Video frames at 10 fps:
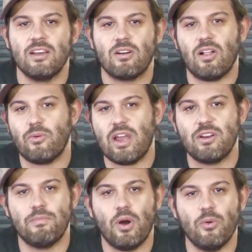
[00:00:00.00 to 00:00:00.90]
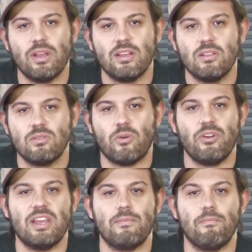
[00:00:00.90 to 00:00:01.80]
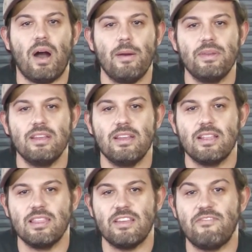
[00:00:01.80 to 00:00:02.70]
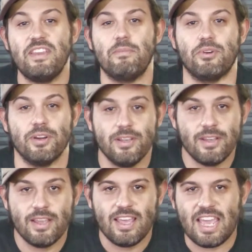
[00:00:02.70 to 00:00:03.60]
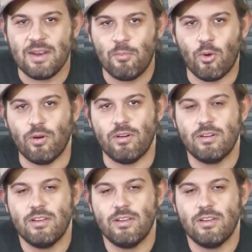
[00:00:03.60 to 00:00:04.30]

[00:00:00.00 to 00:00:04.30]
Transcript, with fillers: Colorado poet laureate Bobby LeFebre, and more.